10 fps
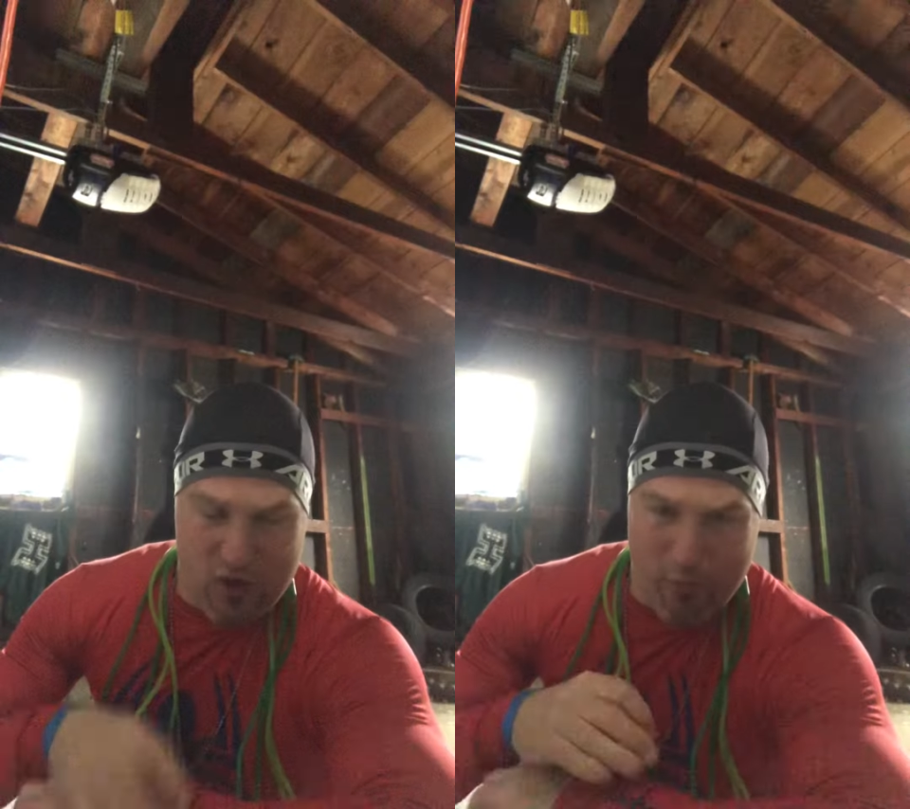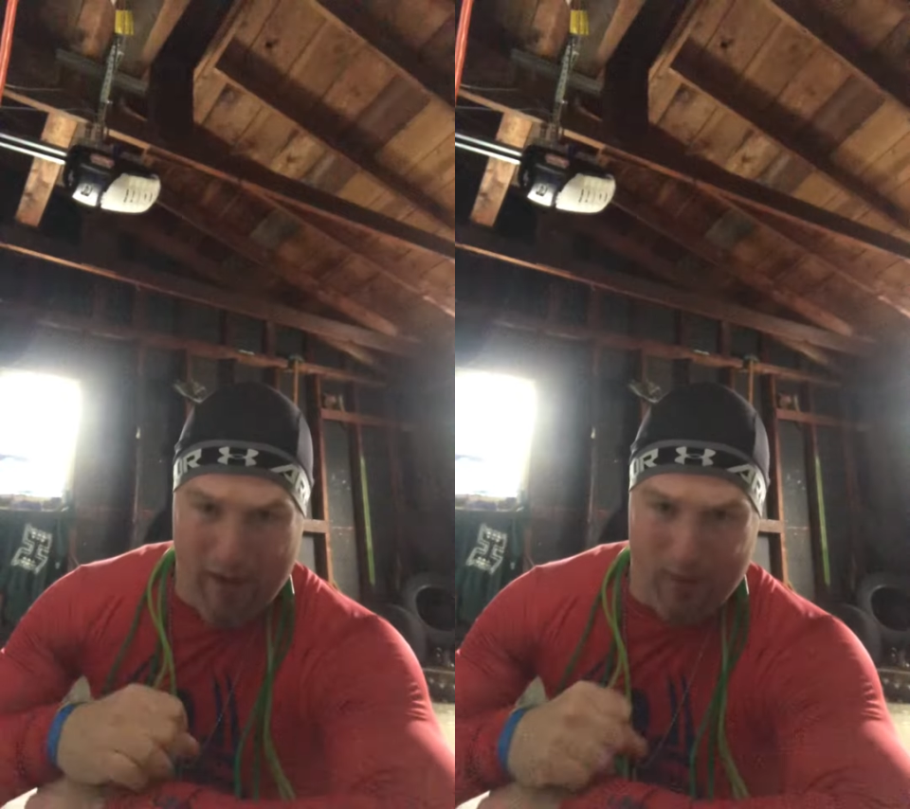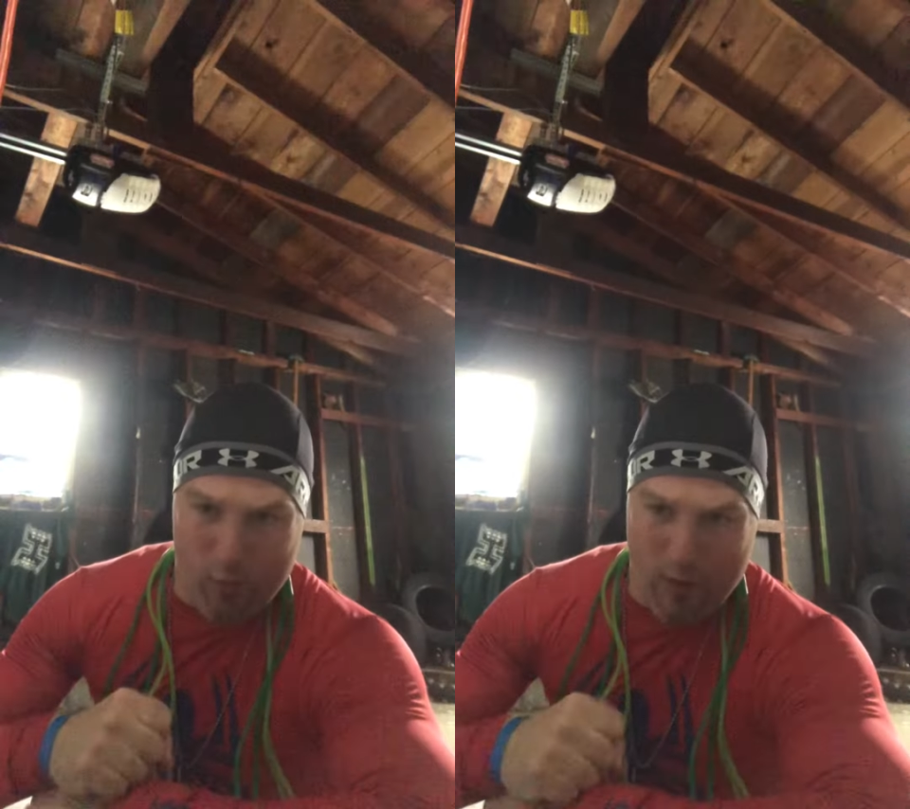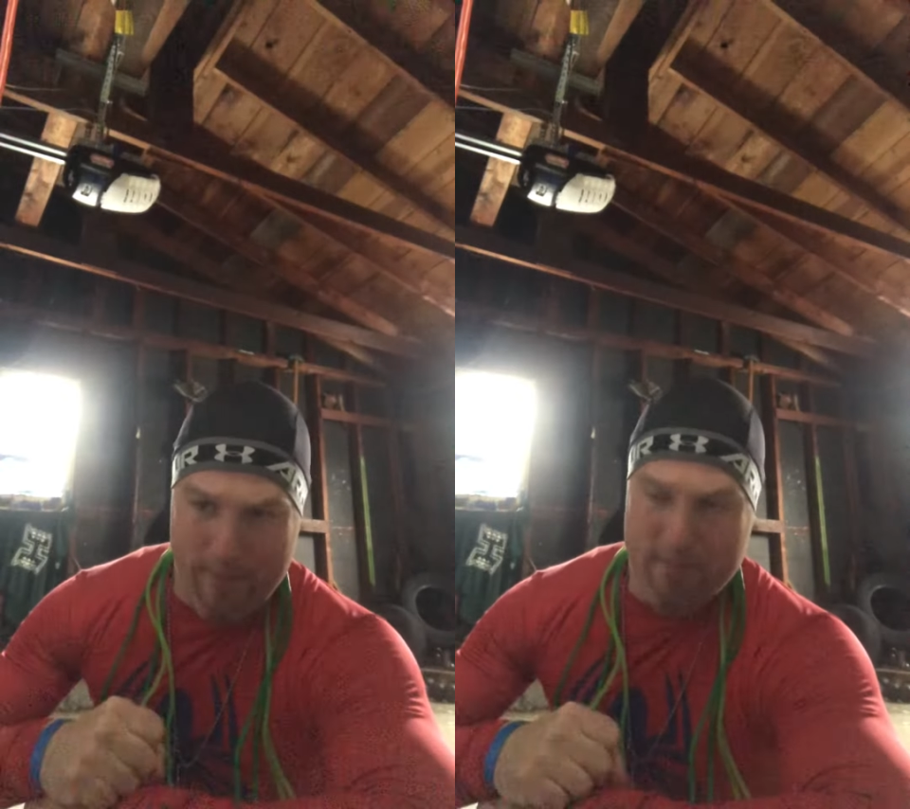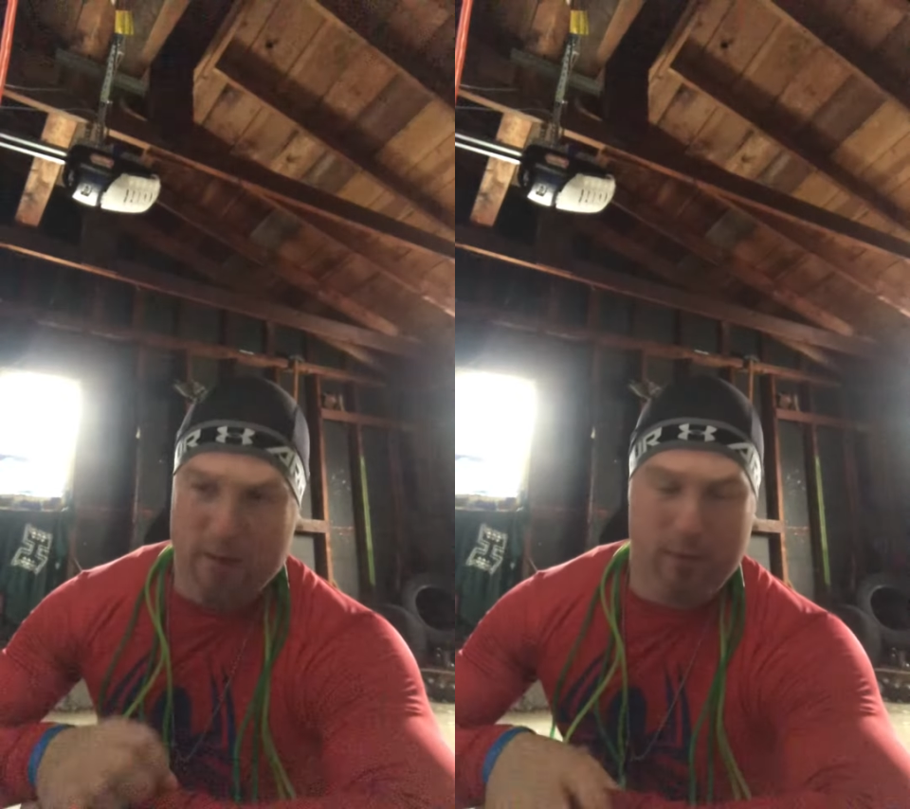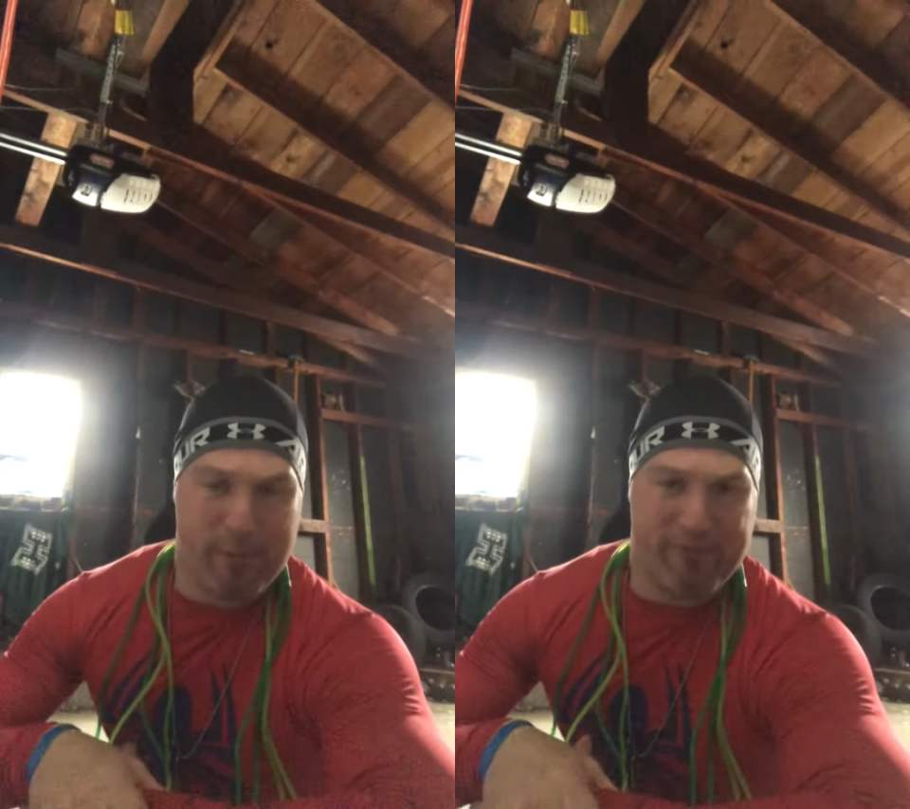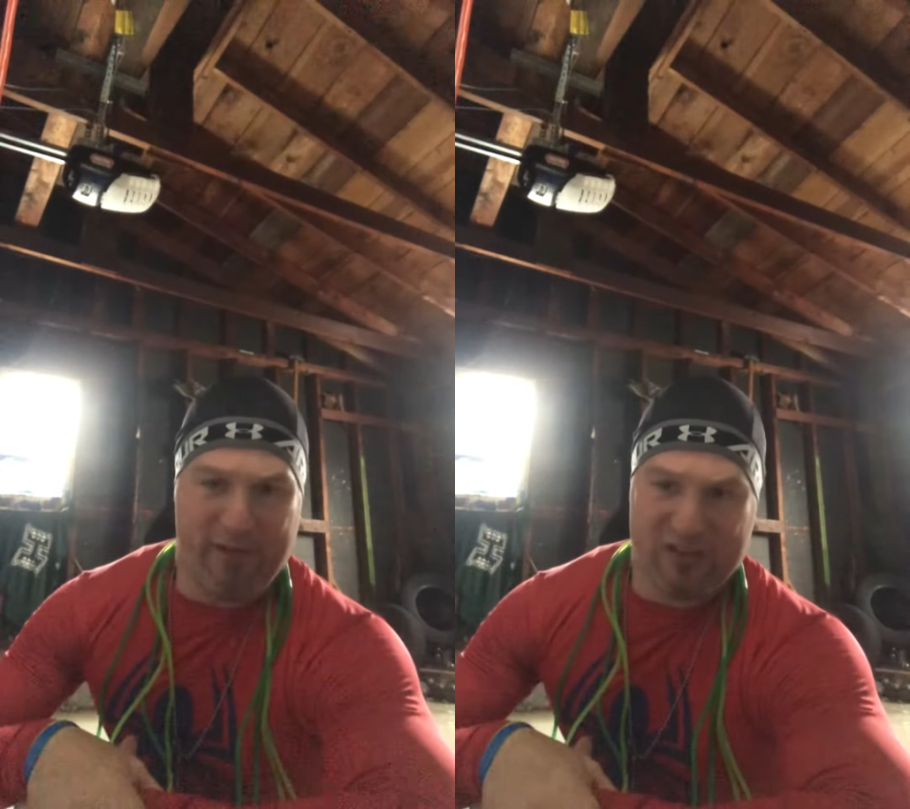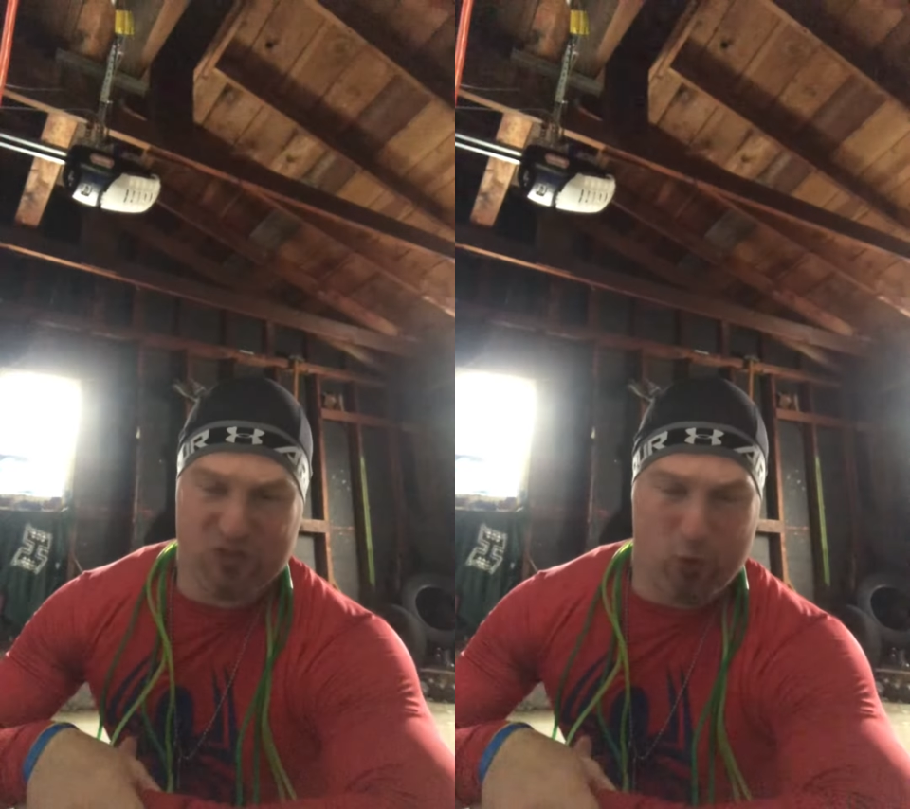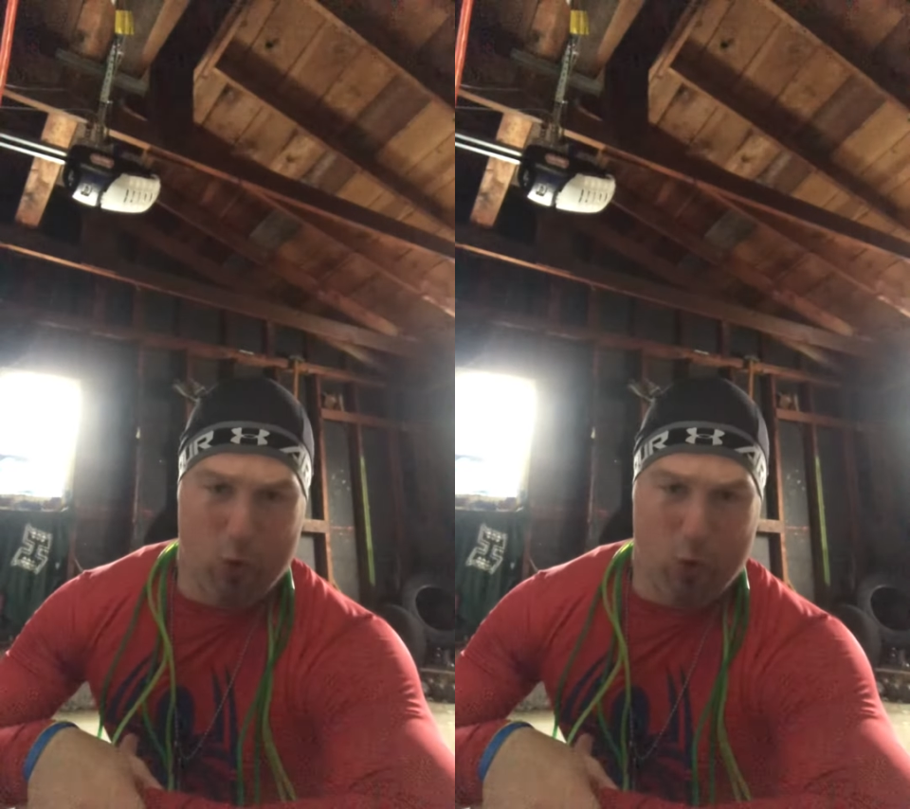no matter what, be professional,